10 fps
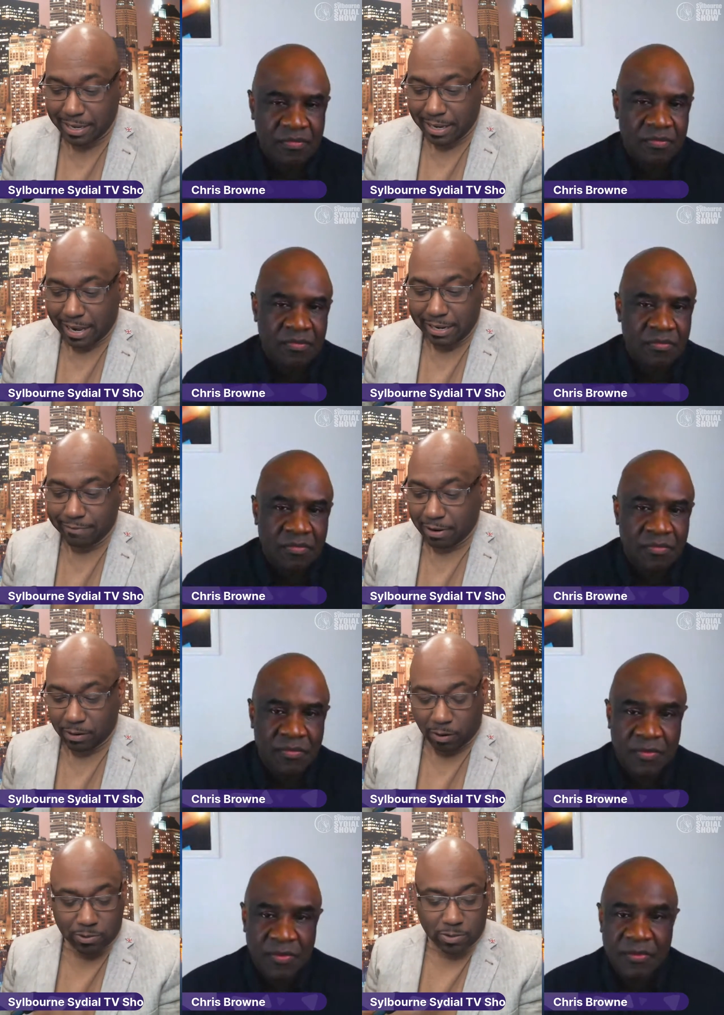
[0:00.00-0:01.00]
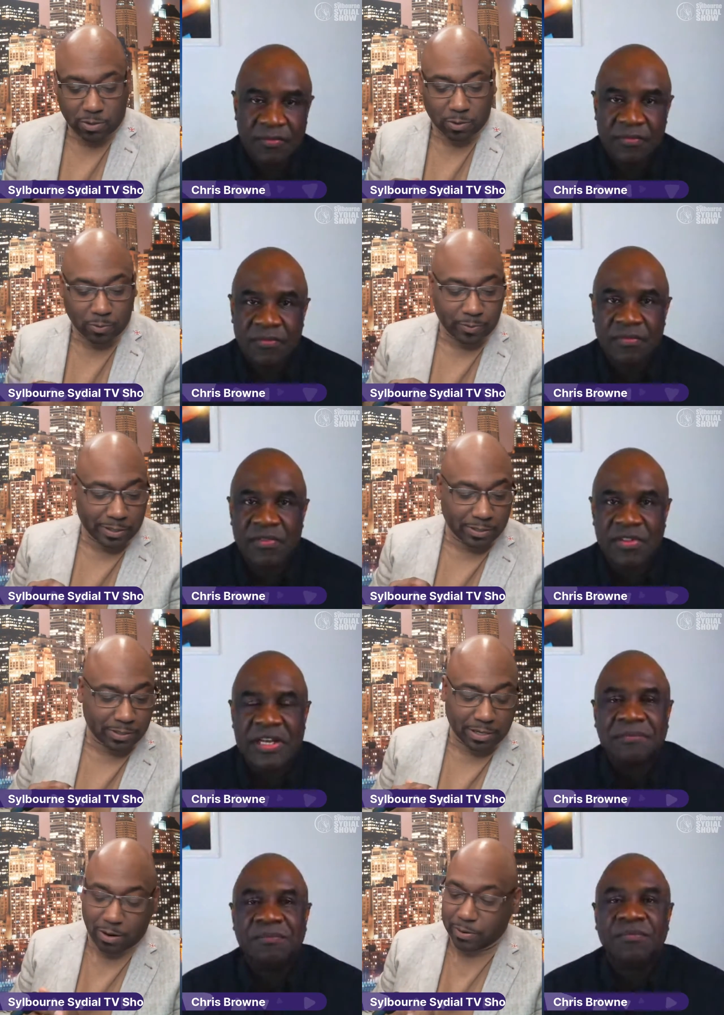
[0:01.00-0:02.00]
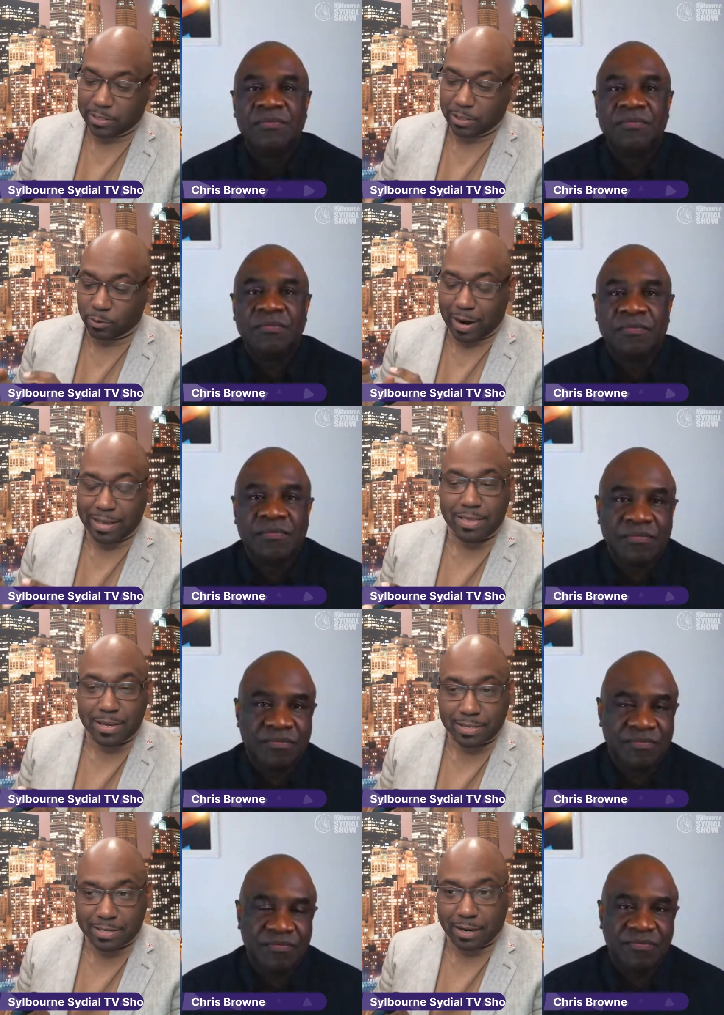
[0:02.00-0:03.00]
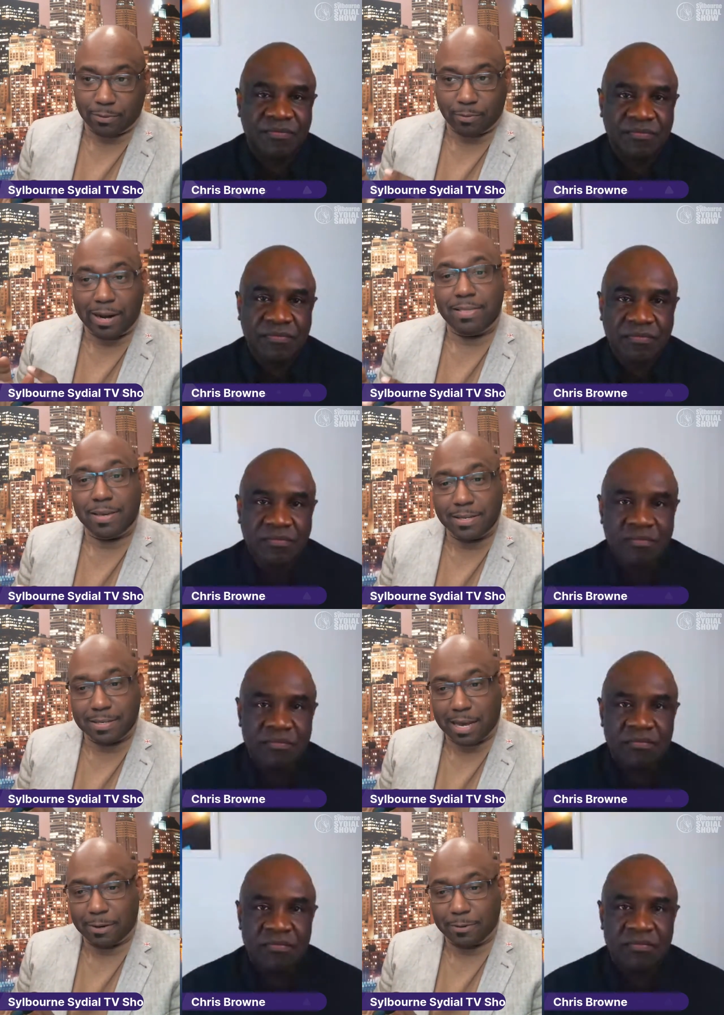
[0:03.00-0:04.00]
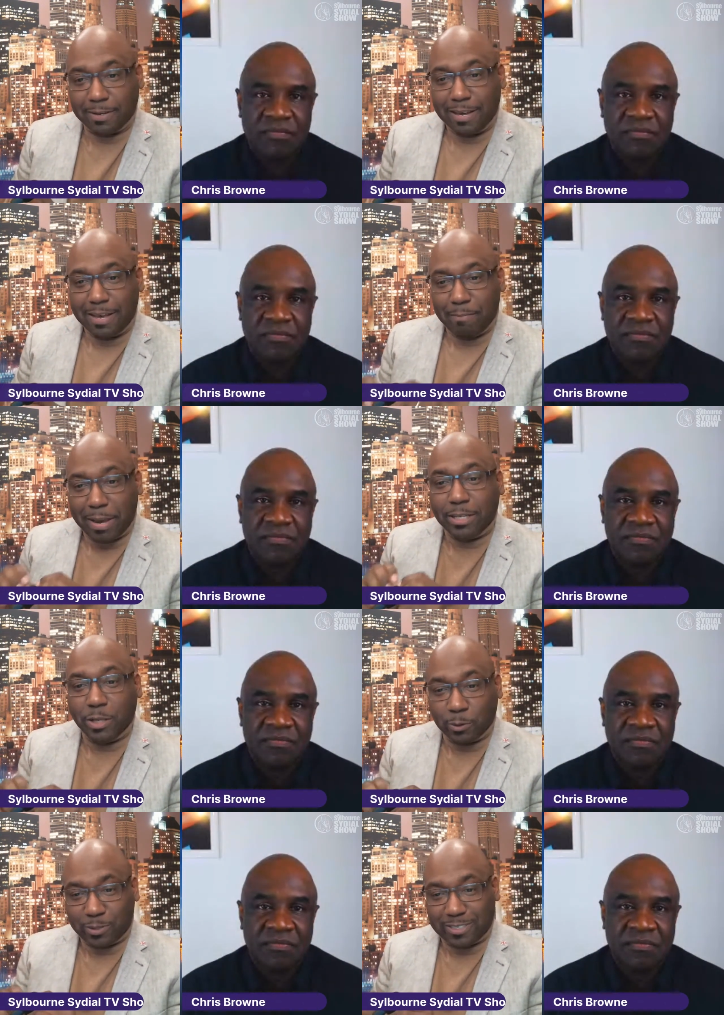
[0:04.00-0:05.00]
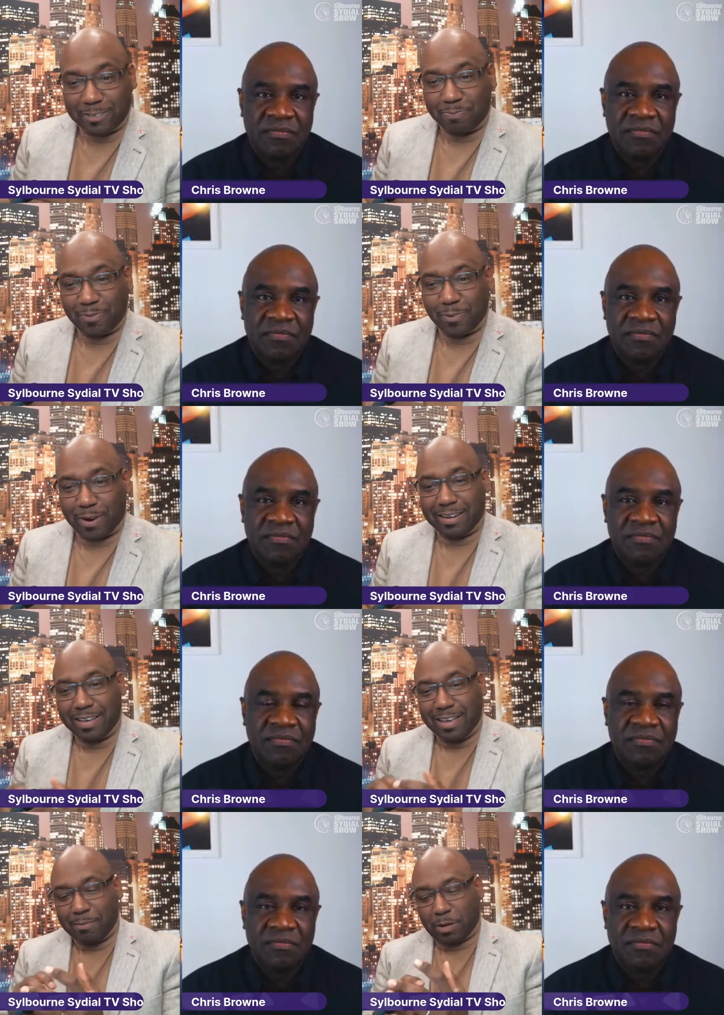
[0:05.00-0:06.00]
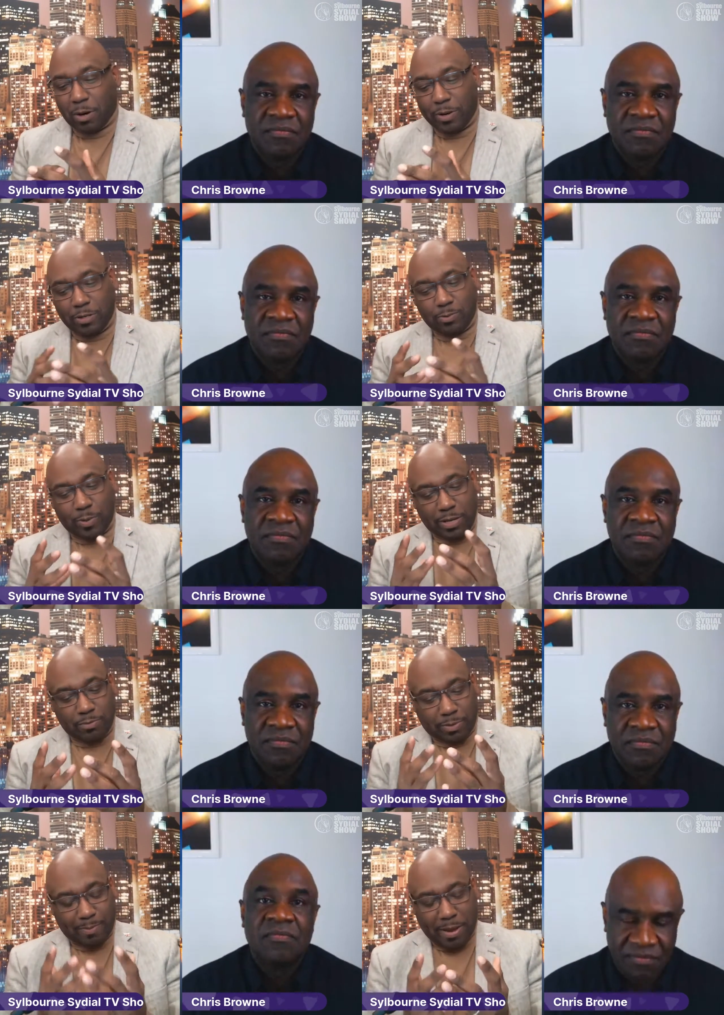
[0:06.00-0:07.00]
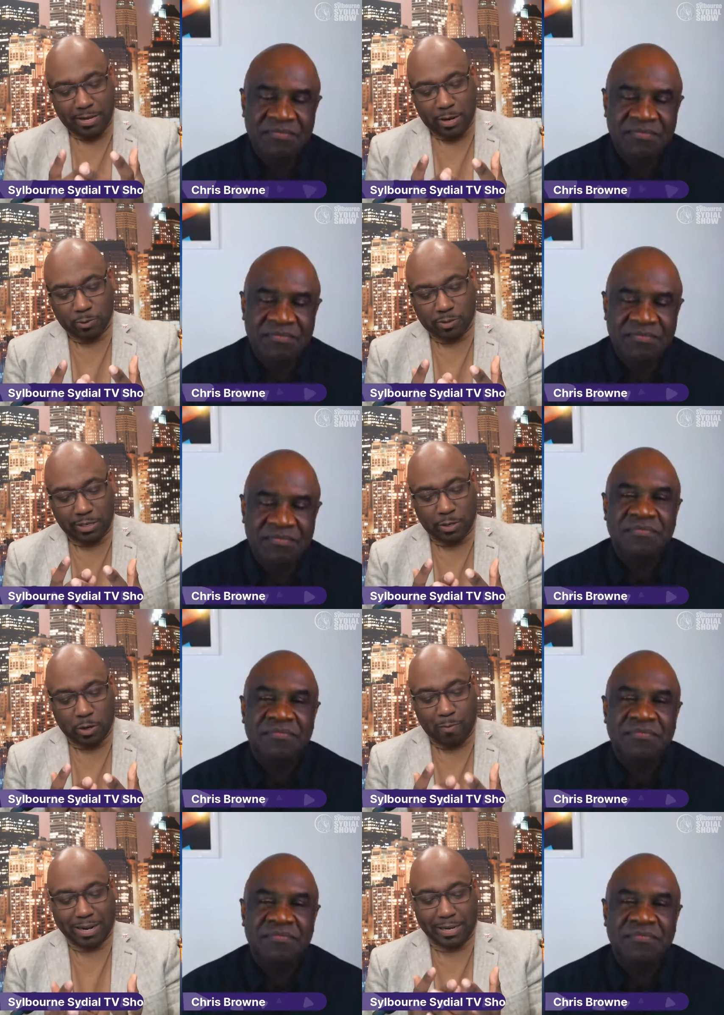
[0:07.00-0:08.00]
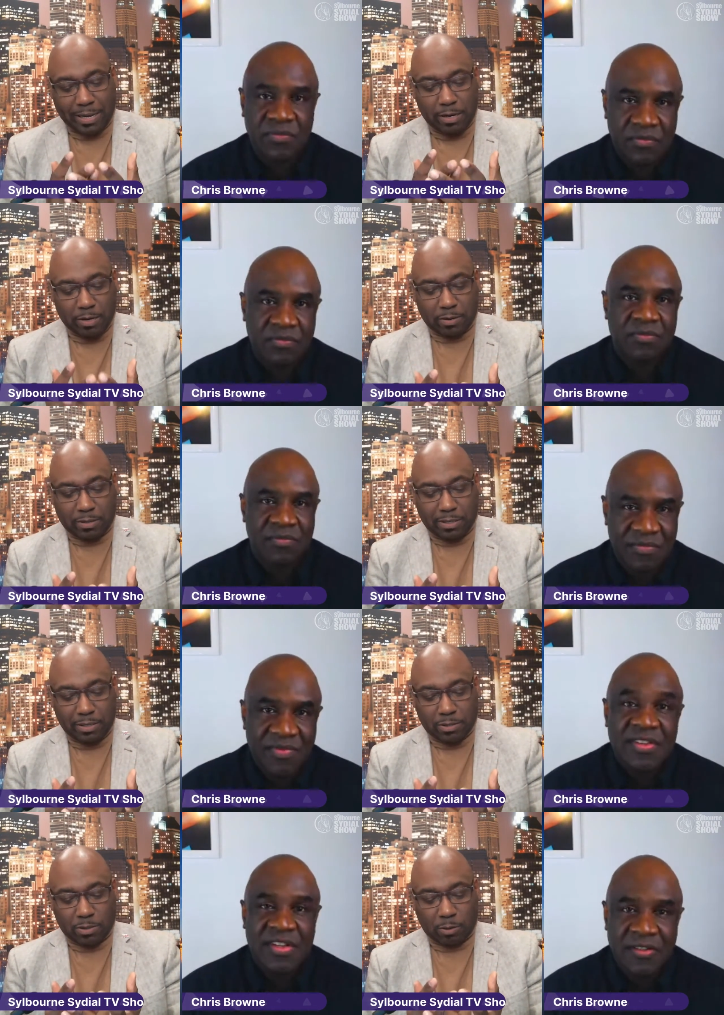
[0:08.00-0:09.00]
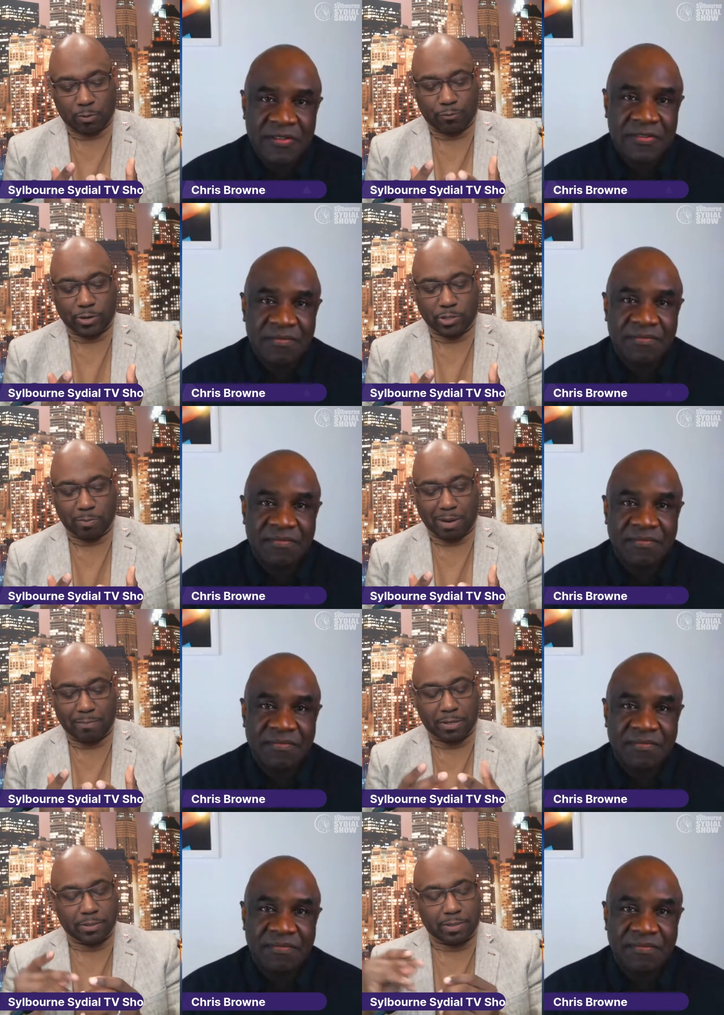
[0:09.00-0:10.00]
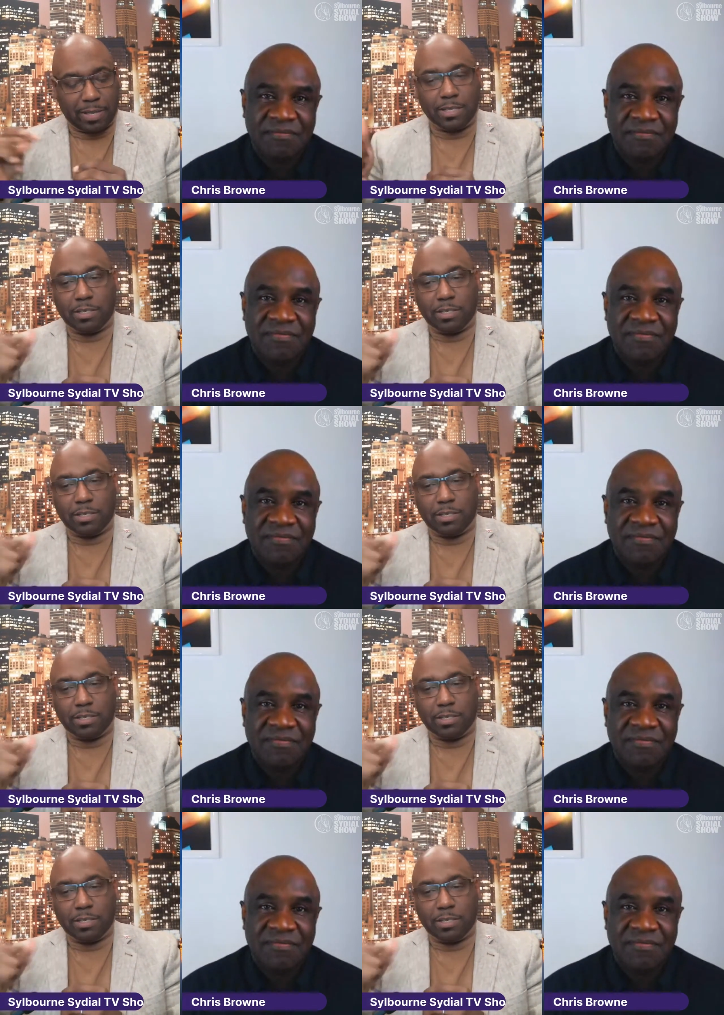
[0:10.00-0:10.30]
Speaker 1: and even yeah. at law school, when it's not they write things down, write things down, make notes, right? Because mm-hmm. when you when you to make notes, you go back and you look, you sort of refresh your mind because things